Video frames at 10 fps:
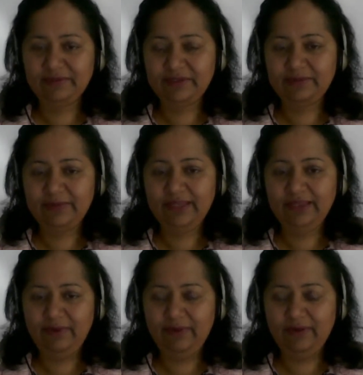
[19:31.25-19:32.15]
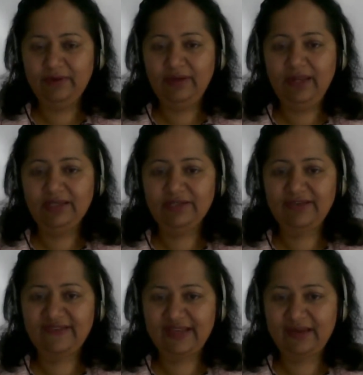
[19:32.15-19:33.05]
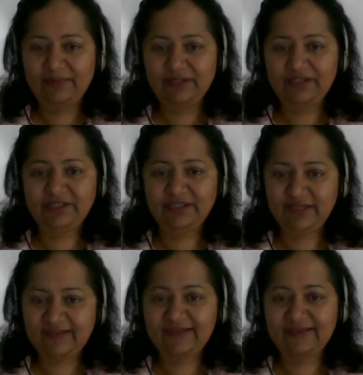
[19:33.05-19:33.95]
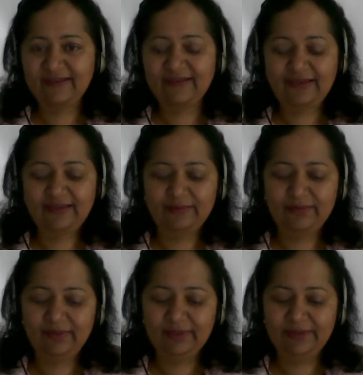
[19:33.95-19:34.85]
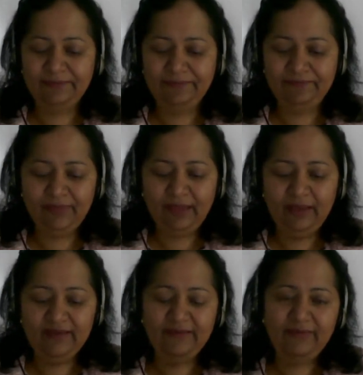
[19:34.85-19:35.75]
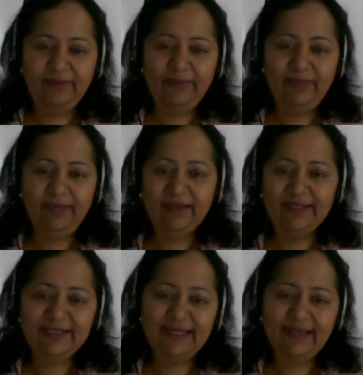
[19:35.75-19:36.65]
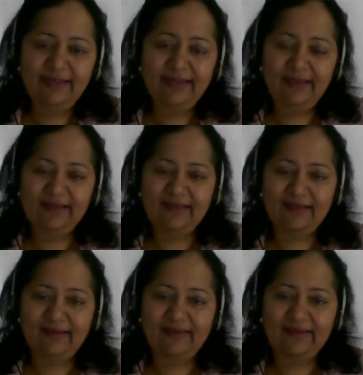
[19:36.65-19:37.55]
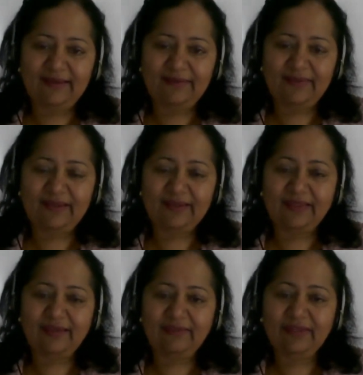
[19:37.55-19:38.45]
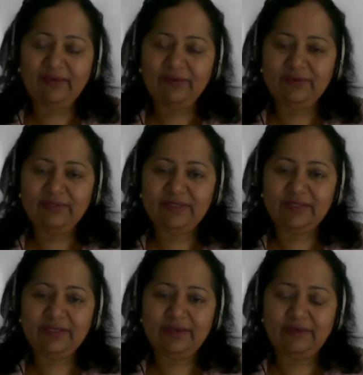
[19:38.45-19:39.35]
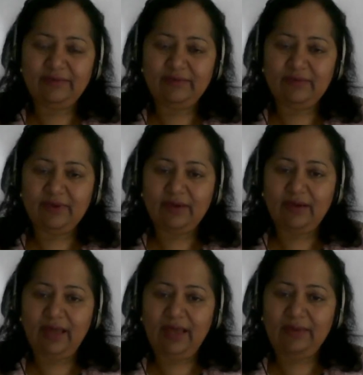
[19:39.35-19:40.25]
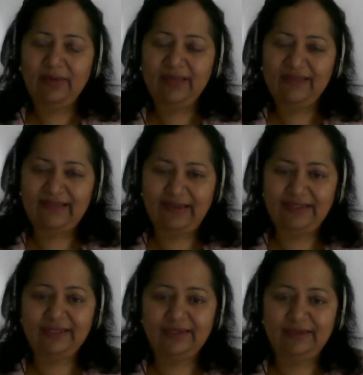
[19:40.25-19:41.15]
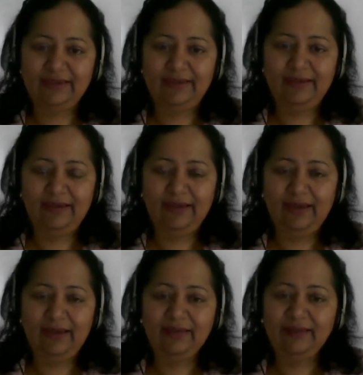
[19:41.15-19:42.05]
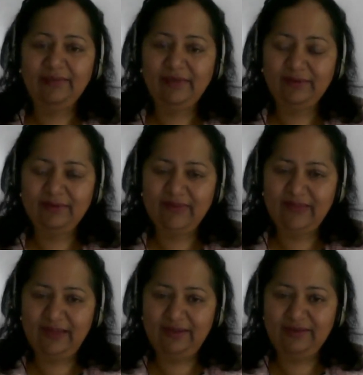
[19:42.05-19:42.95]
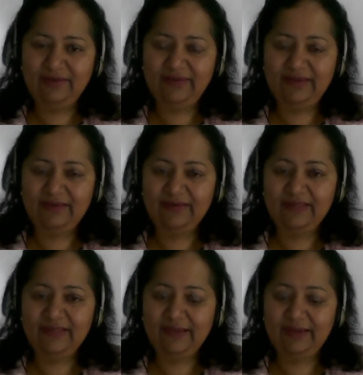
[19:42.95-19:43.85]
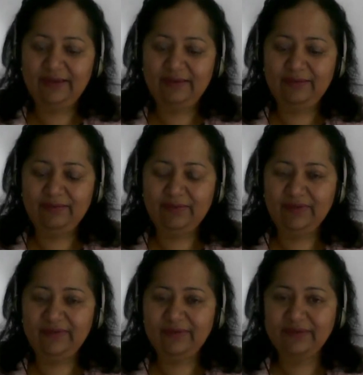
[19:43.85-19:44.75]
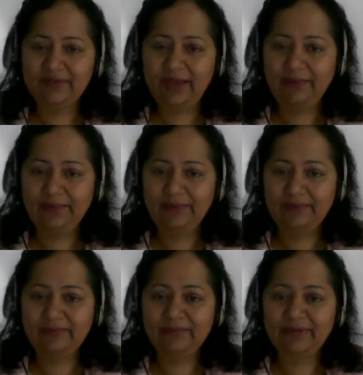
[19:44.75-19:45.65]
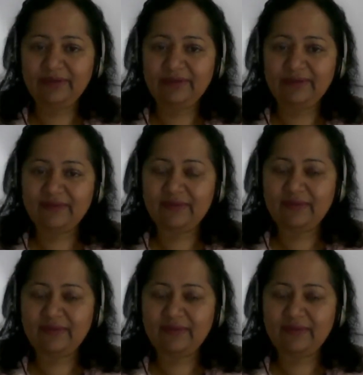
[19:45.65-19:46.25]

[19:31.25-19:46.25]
win the war and to establish justice in the world. So when we understand these concepts, then we don't, have anxiety. And then we don't say to ourselves, like, what is going to happen? Because